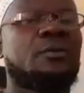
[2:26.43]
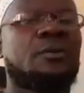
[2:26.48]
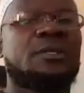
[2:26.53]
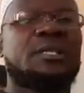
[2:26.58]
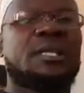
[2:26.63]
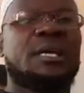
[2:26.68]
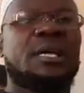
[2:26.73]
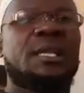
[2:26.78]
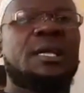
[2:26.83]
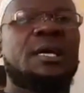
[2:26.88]
wa
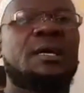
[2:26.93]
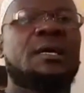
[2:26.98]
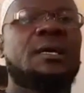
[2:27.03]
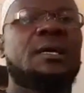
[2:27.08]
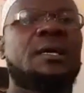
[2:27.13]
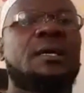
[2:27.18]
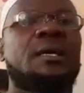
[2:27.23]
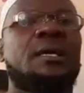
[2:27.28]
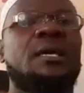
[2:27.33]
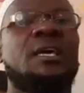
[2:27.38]
ta'ala,
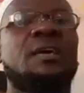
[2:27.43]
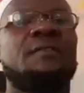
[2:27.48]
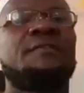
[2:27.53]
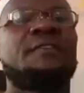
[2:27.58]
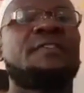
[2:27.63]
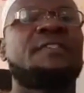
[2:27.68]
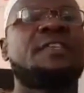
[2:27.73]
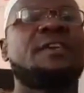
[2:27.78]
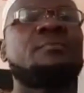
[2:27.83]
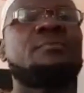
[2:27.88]

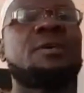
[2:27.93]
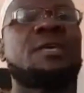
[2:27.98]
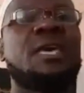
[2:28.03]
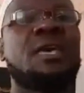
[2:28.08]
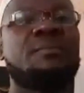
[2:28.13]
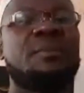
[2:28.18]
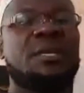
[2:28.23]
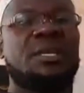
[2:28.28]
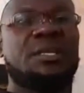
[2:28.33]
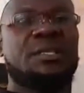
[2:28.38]
everything
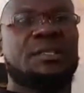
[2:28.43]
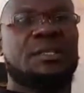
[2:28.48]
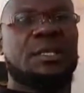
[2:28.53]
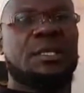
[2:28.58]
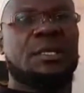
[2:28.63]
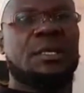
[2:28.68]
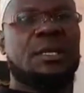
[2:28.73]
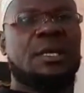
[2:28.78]
became easy.